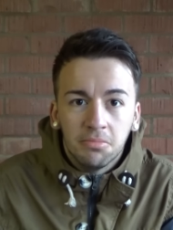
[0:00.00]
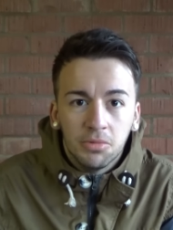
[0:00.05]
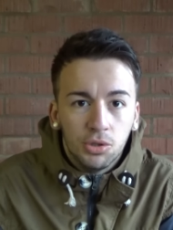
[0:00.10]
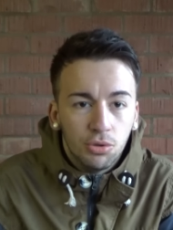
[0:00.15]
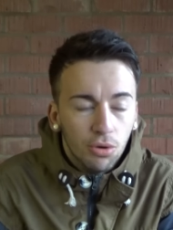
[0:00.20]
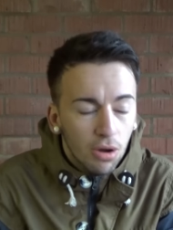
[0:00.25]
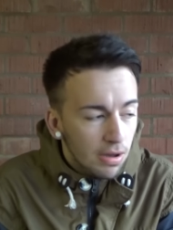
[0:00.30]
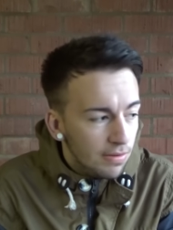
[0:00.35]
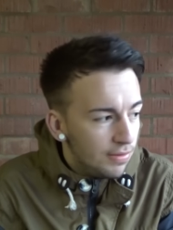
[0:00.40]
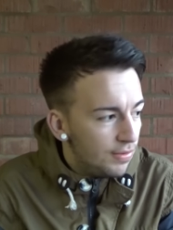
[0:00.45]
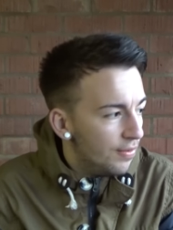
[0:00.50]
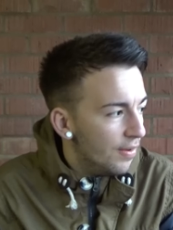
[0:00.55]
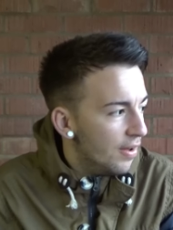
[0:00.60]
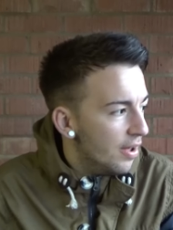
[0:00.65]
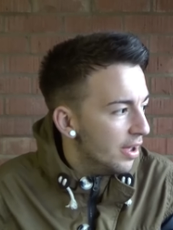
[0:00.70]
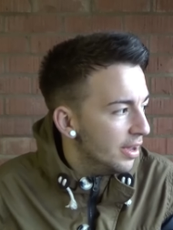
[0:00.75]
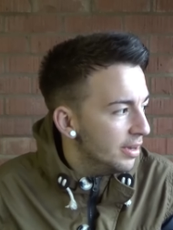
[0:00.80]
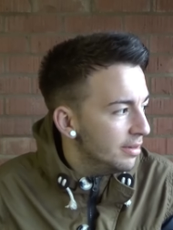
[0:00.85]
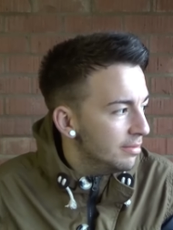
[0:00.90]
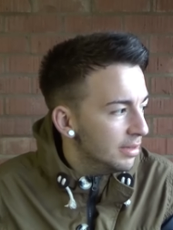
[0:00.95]
drives
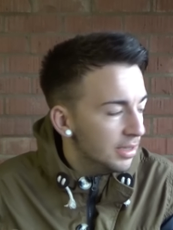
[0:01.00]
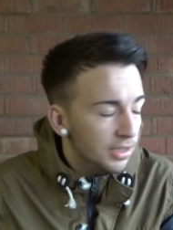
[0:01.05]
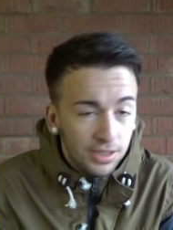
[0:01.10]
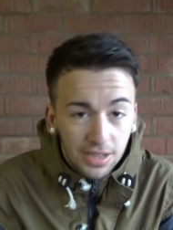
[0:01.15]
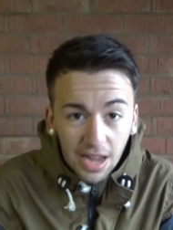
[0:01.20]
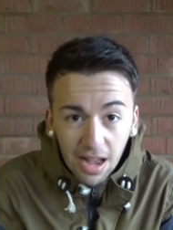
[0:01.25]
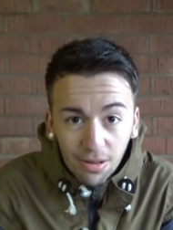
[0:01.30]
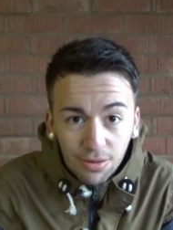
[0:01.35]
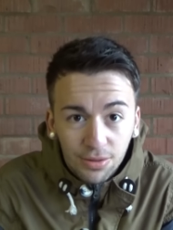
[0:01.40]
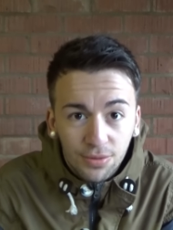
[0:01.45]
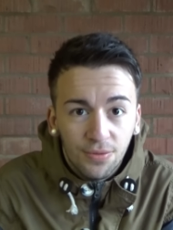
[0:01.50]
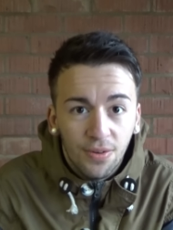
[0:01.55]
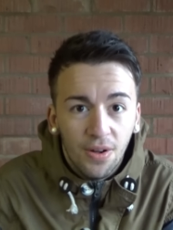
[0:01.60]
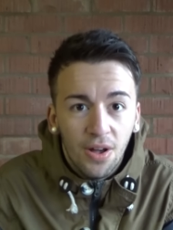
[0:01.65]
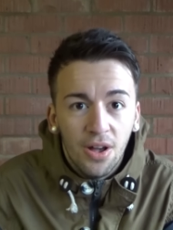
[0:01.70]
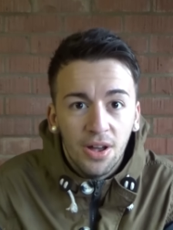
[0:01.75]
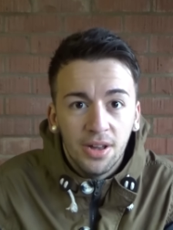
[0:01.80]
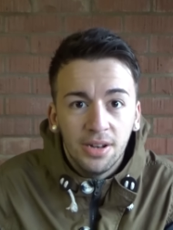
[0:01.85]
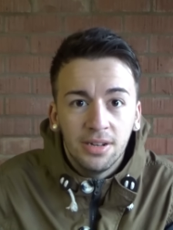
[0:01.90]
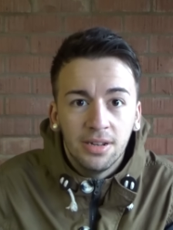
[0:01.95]
fine, sounds
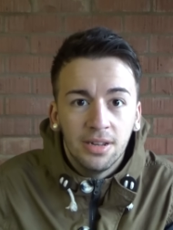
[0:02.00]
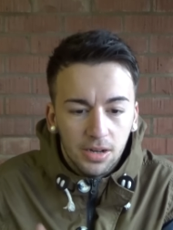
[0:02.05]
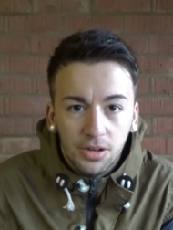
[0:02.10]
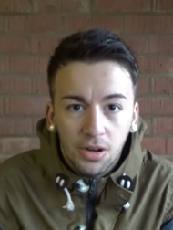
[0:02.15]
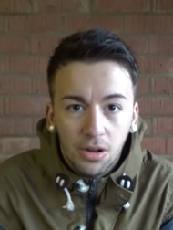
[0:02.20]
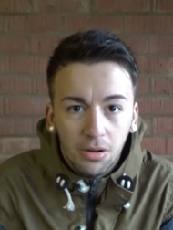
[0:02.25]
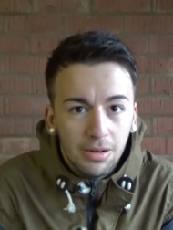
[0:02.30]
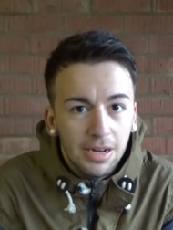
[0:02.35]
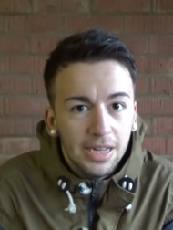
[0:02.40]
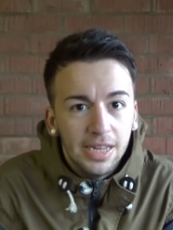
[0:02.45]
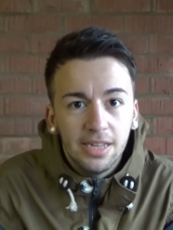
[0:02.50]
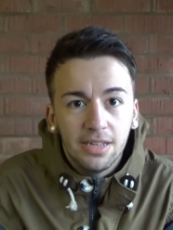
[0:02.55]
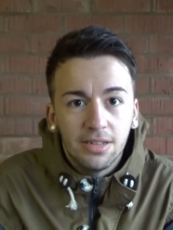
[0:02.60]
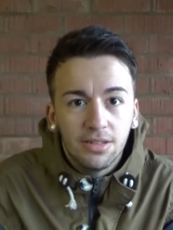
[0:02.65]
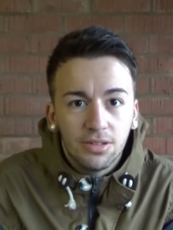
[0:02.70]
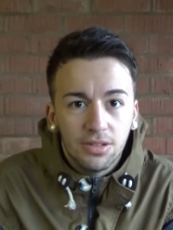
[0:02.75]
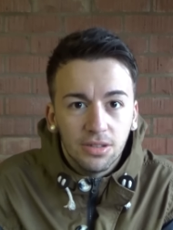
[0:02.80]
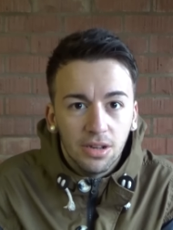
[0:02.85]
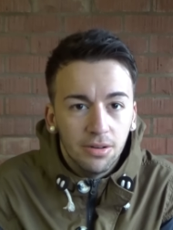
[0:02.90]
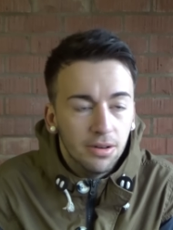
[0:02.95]
fine, no
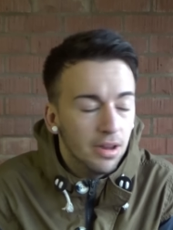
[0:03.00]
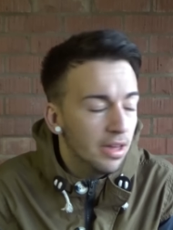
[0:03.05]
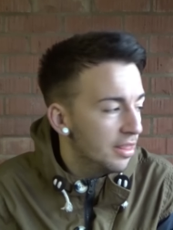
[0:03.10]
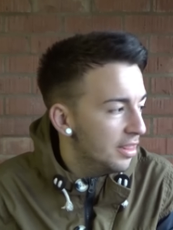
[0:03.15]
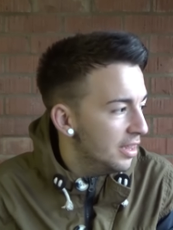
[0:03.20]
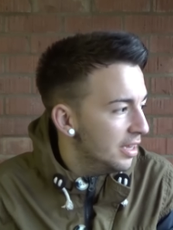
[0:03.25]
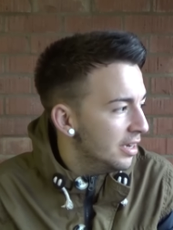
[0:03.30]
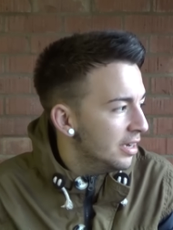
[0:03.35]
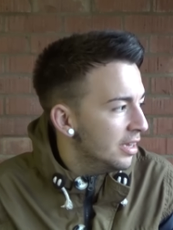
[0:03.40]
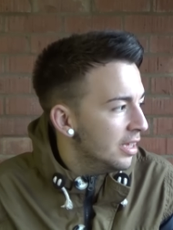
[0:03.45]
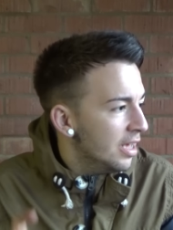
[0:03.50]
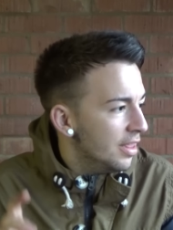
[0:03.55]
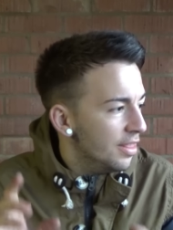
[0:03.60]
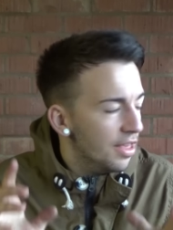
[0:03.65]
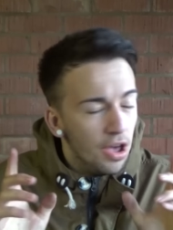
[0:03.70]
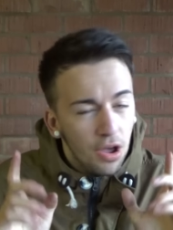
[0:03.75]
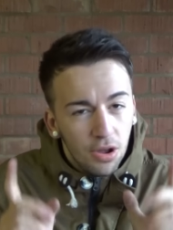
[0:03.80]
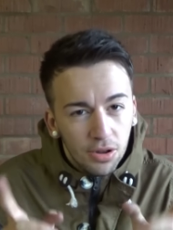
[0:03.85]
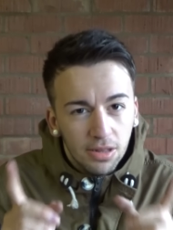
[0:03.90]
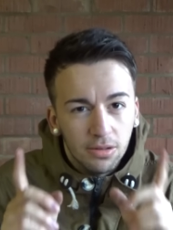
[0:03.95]
leaks, no nothing.
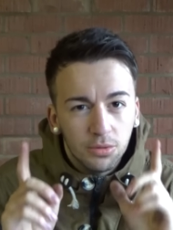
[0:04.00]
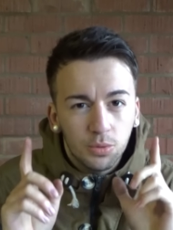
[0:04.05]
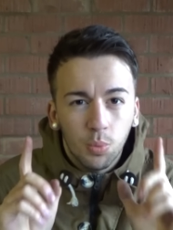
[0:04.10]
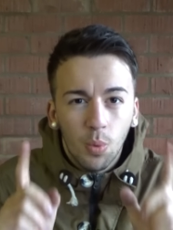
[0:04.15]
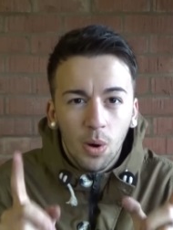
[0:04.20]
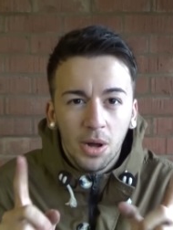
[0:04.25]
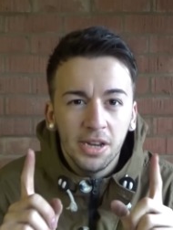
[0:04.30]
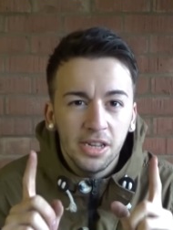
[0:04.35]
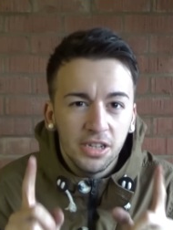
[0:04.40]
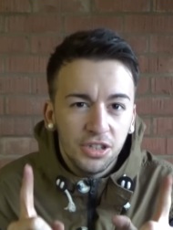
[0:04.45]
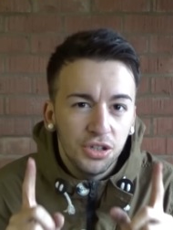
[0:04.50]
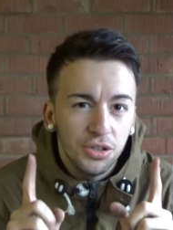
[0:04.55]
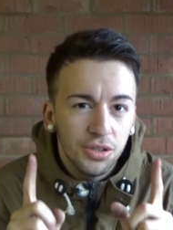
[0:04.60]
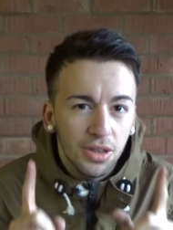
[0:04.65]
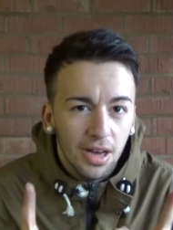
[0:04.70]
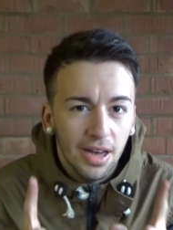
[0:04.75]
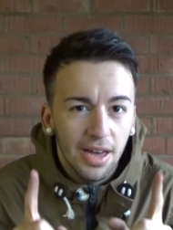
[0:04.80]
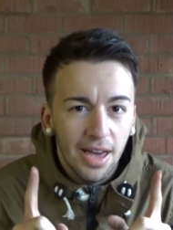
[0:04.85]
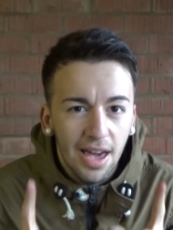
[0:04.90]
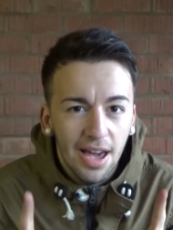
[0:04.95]
There's one issue that
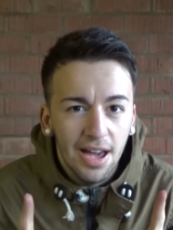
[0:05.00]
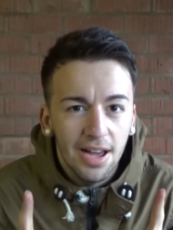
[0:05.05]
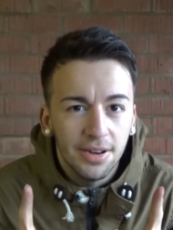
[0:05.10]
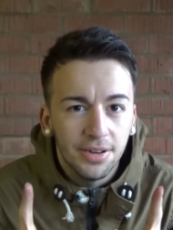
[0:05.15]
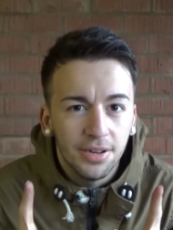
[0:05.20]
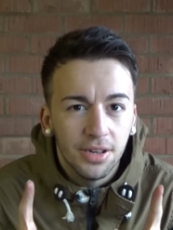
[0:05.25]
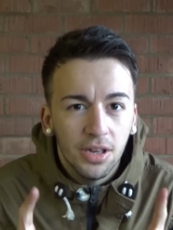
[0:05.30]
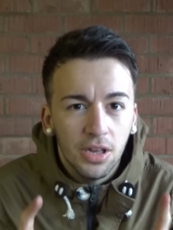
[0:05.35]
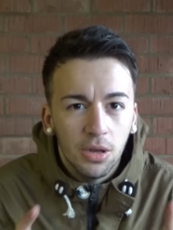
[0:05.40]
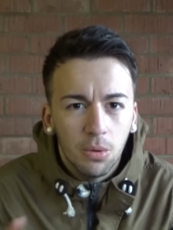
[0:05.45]
I had.